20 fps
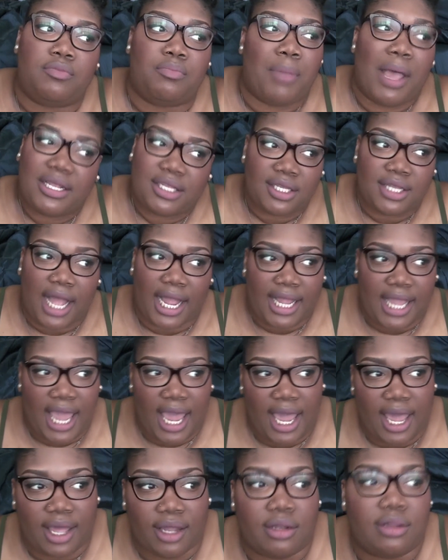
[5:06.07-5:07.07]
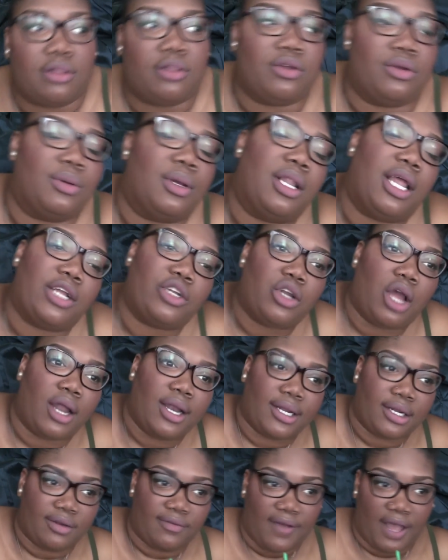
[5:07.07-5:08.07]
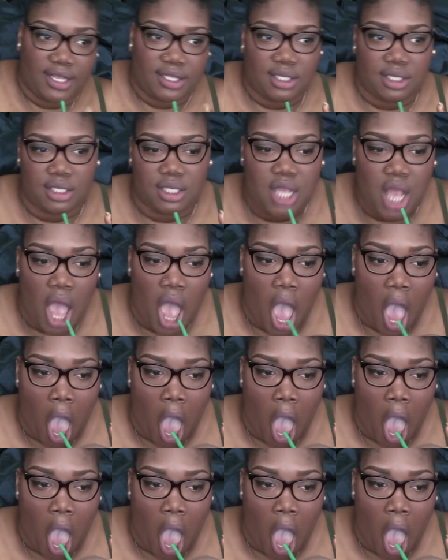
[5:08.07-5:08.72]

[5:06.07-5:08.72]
best as I can through electronic devices.